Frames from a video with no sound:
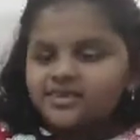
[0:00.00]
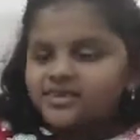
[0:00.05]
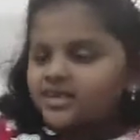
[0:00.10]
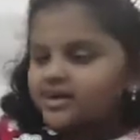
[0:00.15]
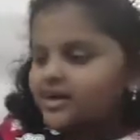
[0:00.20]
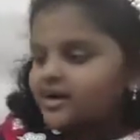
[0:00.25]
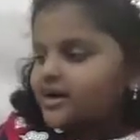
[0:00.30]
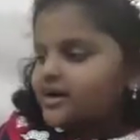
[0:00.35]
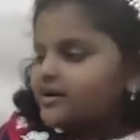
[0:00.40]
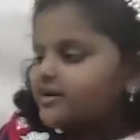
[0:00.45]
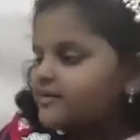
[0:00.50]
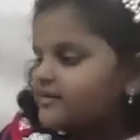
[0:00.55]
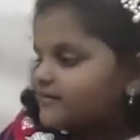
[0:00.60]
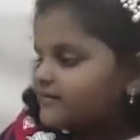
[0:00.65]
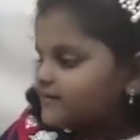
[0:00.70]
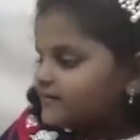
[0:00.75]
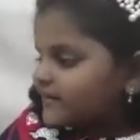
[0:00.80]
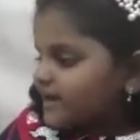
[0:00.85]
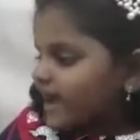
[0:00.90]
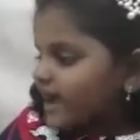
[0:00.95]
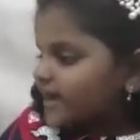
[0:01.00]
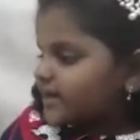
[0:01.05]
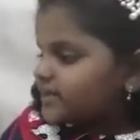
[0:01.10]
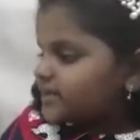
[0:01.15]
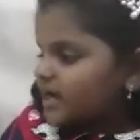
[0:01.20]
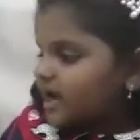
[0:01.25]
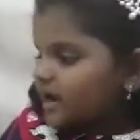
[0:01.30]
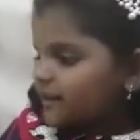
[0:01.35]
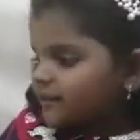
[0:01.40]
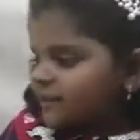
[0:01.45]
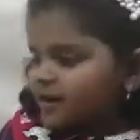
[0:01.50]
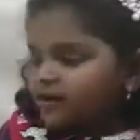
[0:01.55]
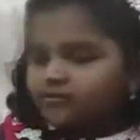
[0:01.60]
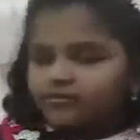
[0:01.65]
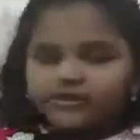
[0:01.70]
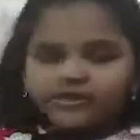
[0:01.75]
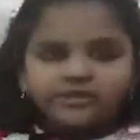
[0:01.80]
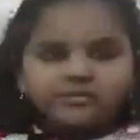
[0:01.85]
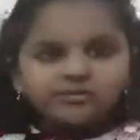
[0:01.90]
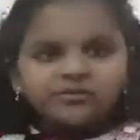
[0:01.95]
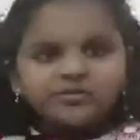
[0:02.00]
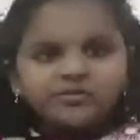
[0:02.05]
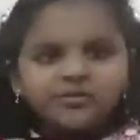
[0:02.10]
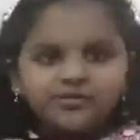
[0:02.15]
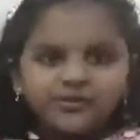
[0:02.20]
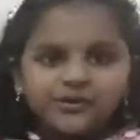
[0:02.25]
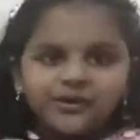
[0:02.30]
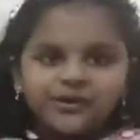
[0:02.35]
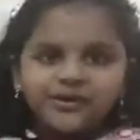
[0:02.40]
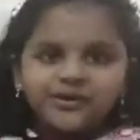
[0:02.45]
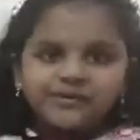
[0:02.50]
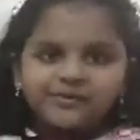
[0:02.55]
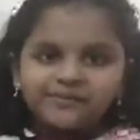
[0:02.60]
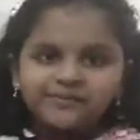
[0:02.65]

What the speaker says: the fact about the moon.